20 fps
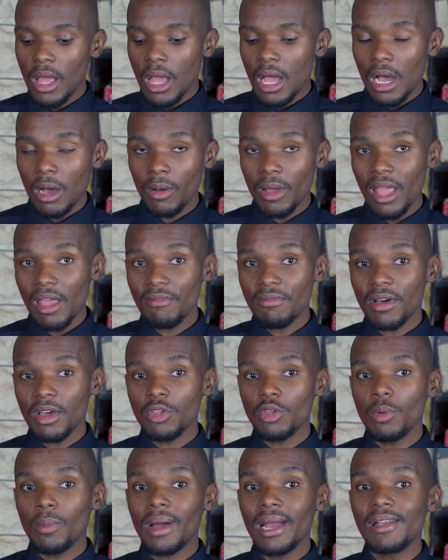However,
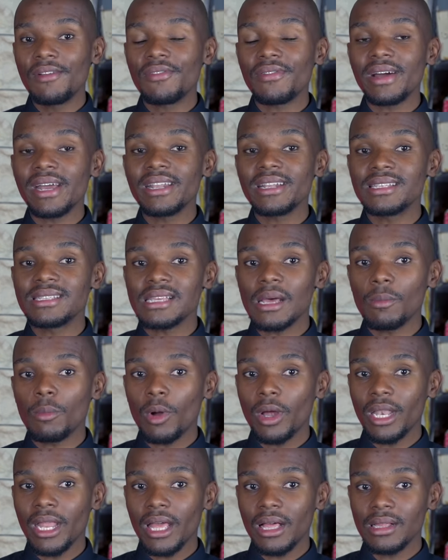you might find
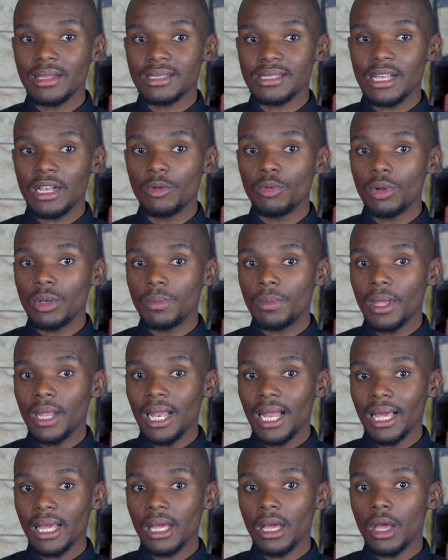someone else that would be
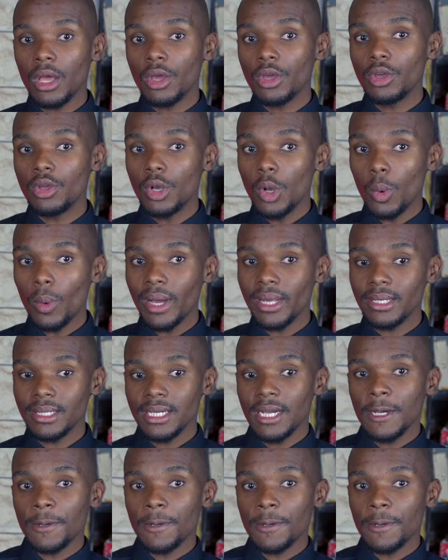like, you know what?